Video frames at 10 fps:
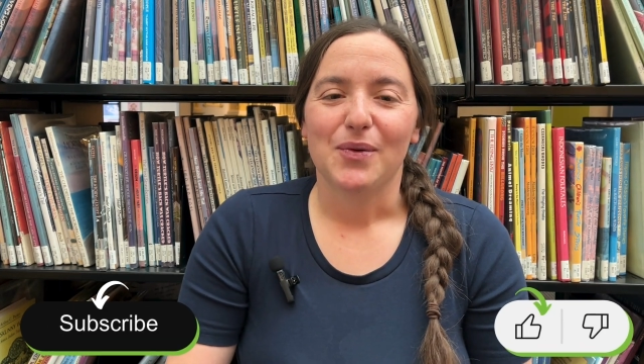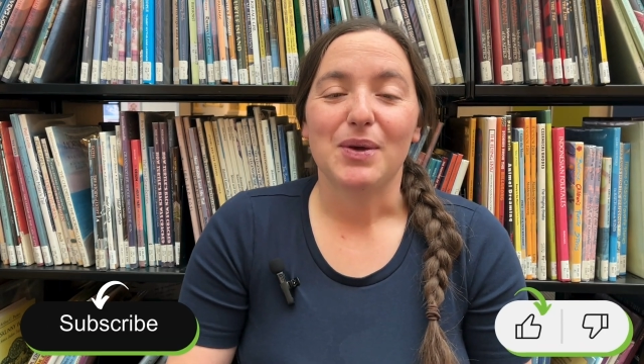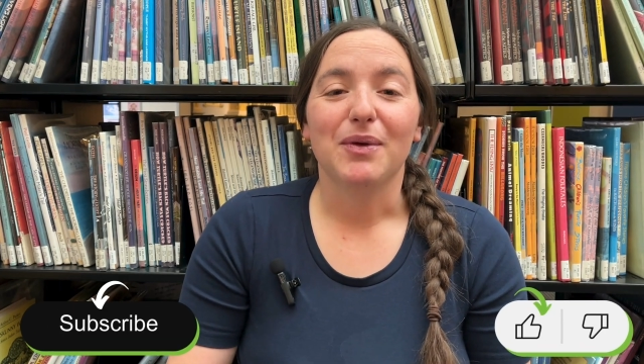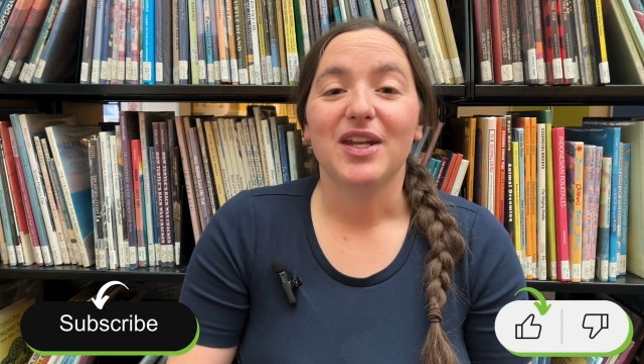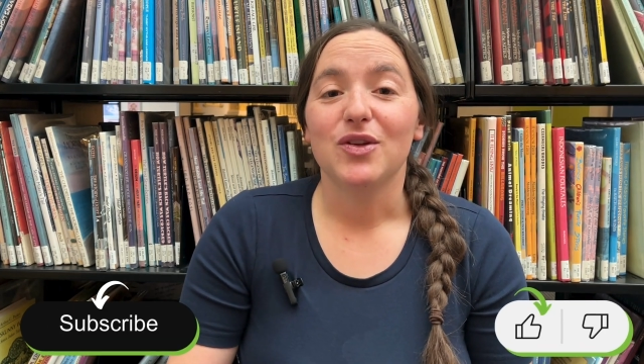
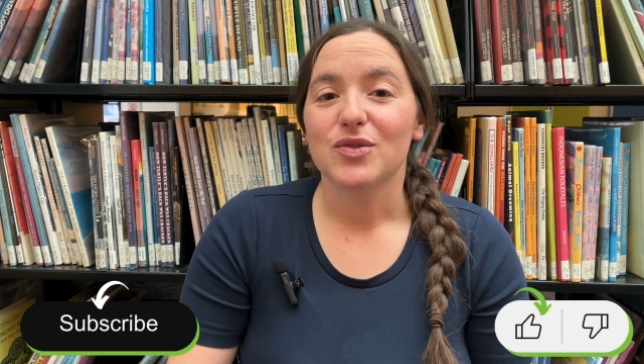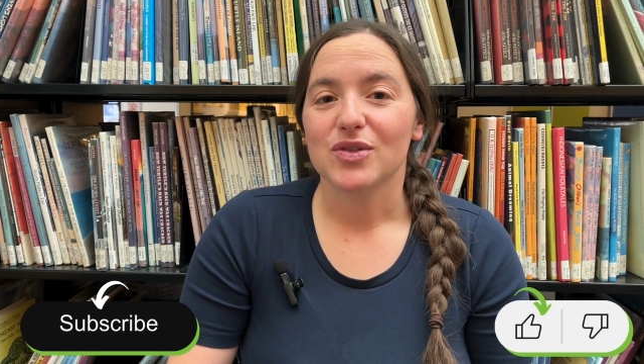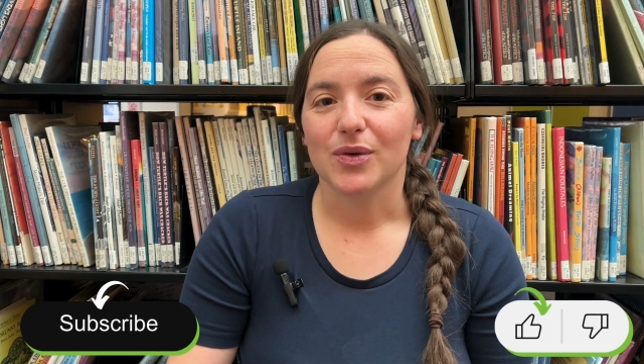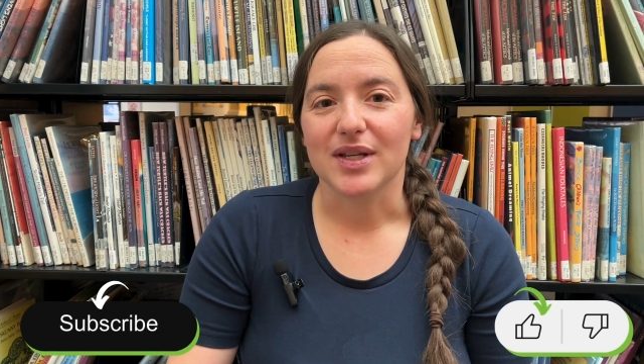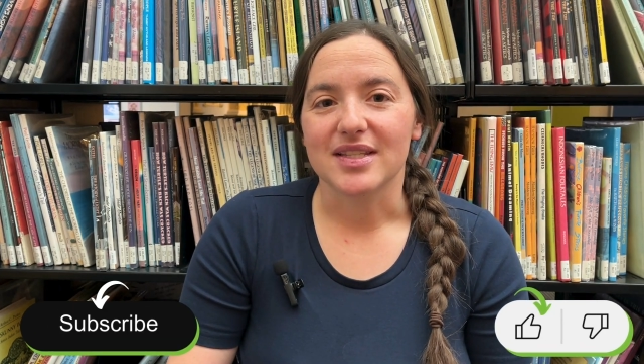We read new
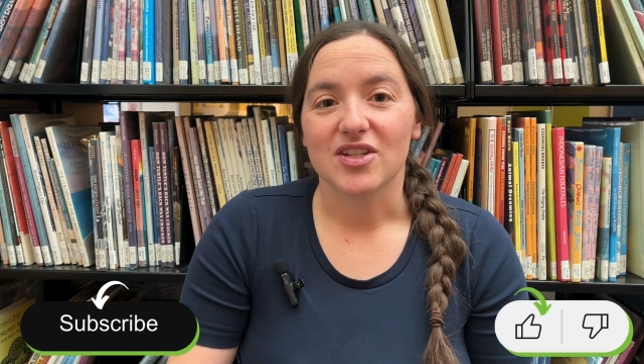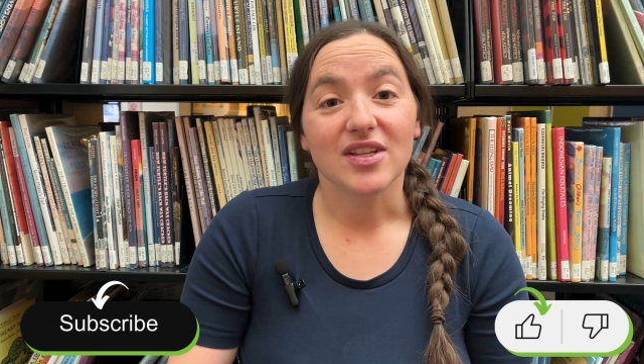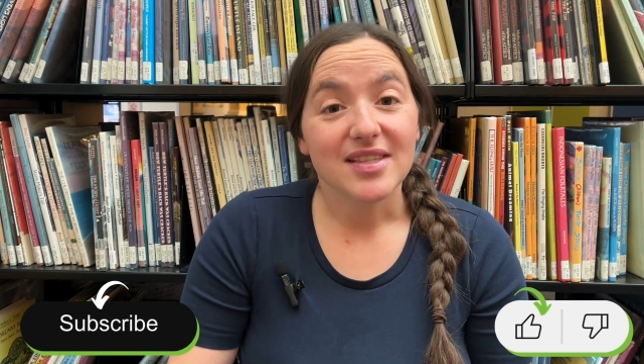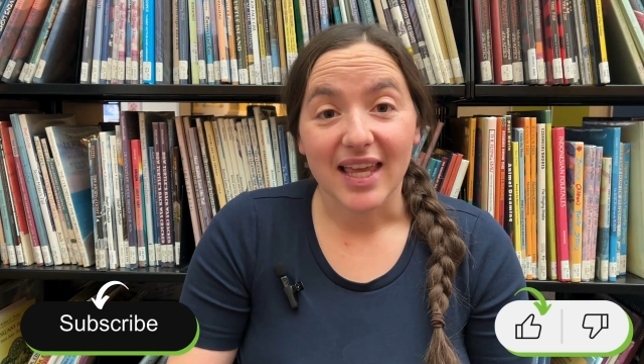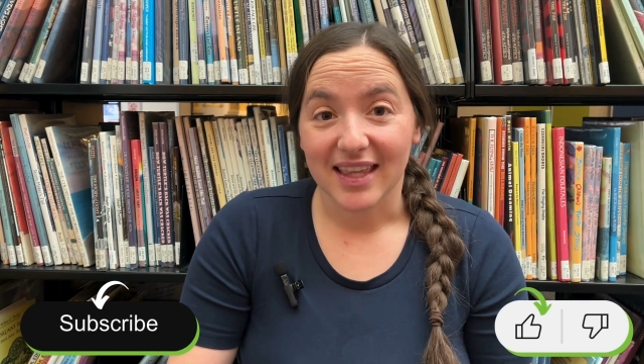stories
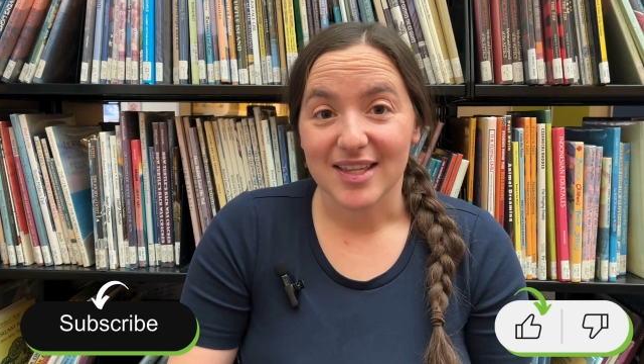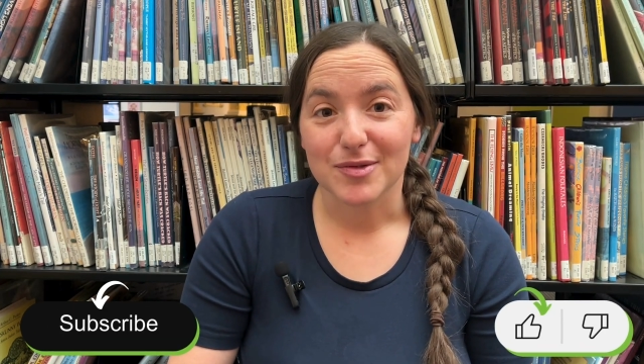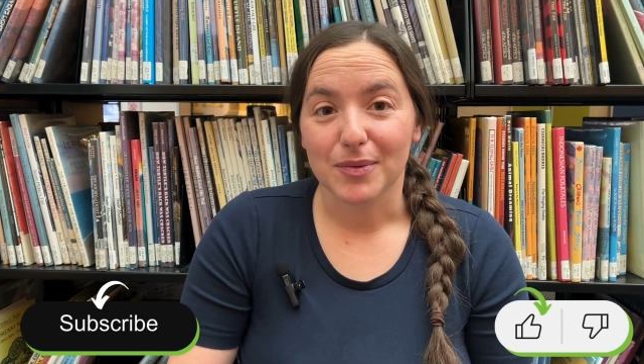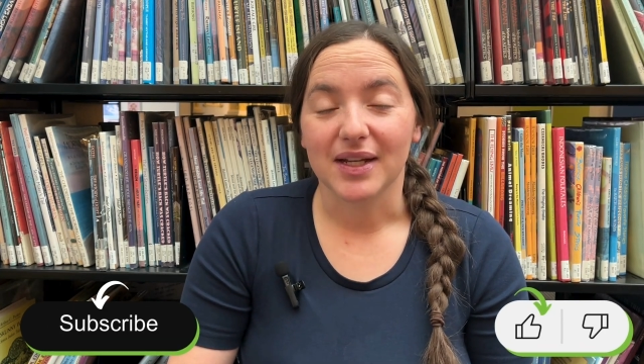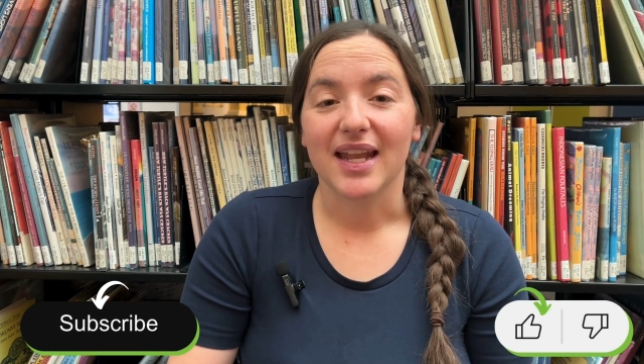just like
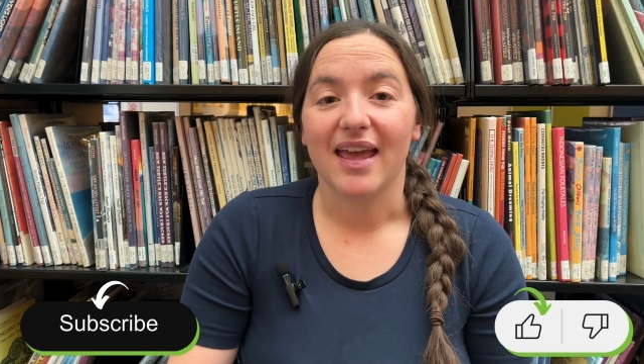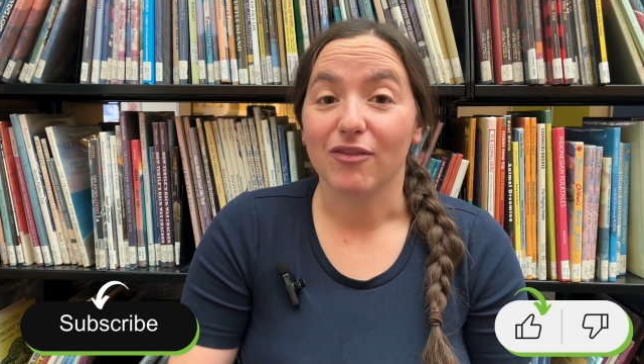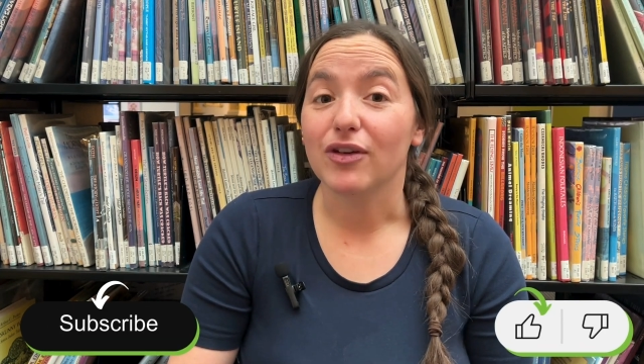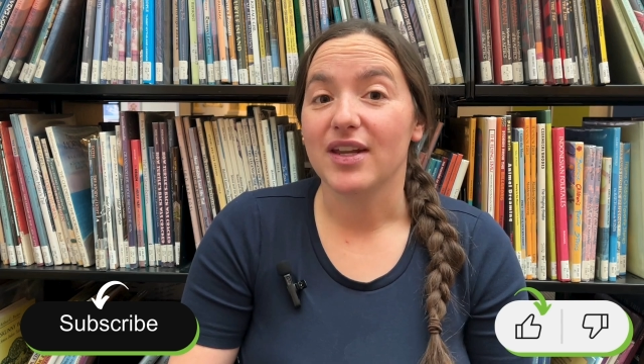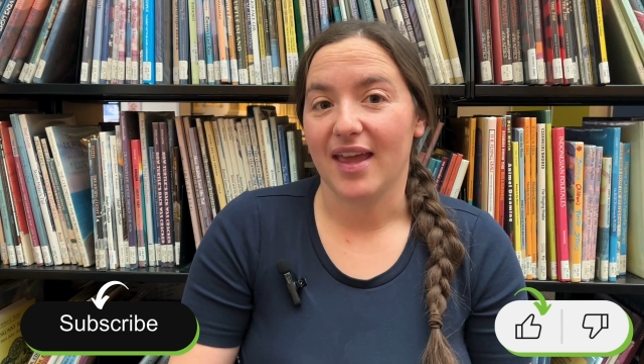this one
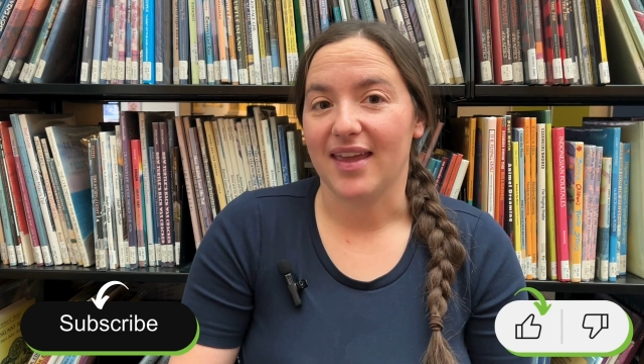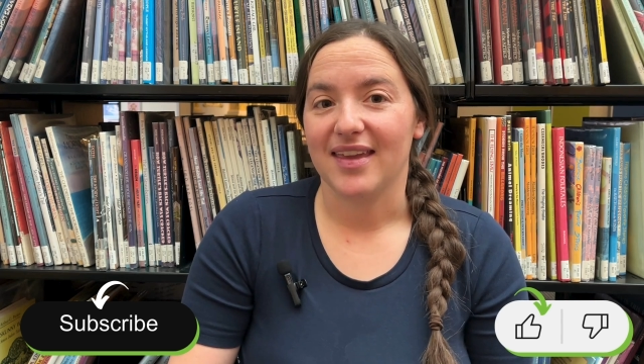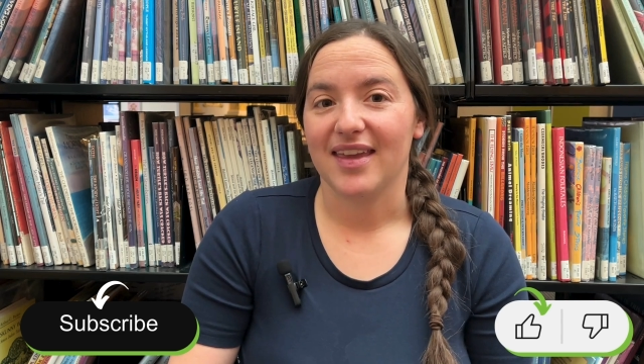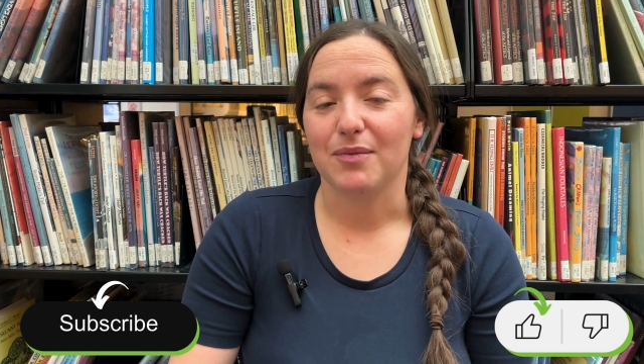every day,